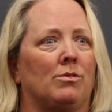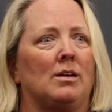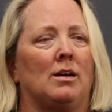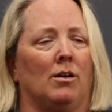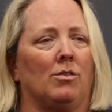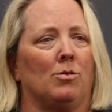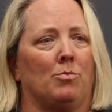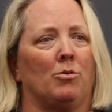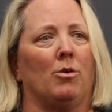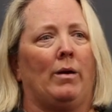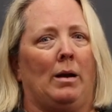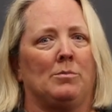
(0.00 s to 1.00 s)
think other
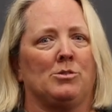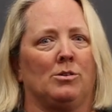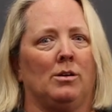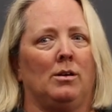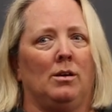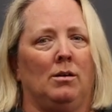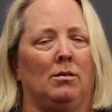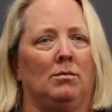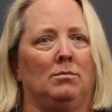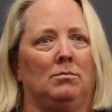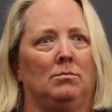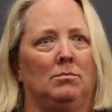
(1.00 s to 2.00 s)
programs are going
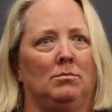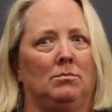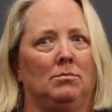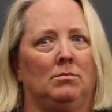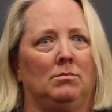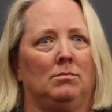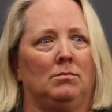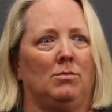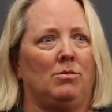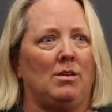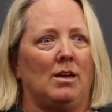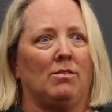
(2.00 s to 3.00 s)
to
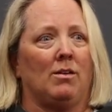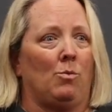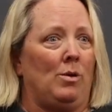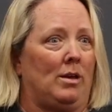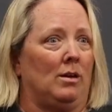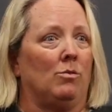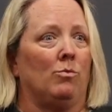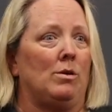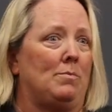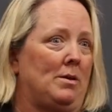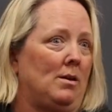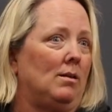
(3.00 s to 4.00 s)
think that we can
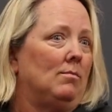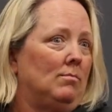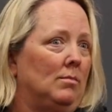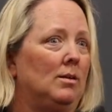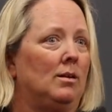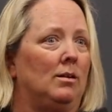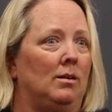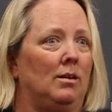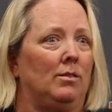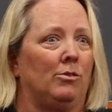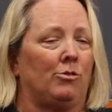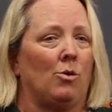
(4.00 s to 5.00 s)
repeat
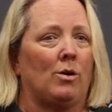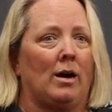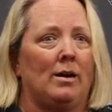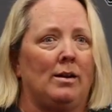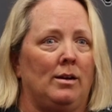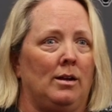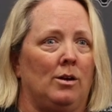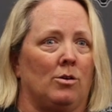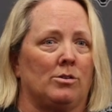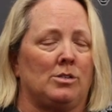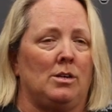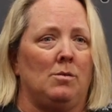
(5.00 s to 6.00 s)
in the SoCon, and
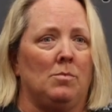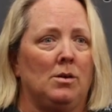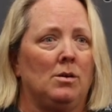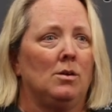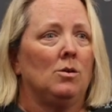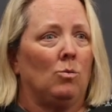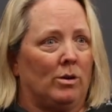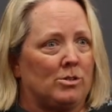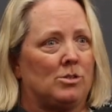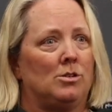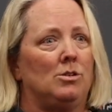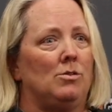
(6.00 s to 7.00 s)
our team
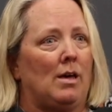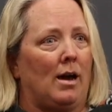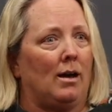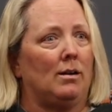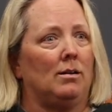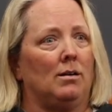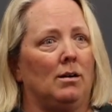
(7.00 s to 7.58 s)
wants to do that.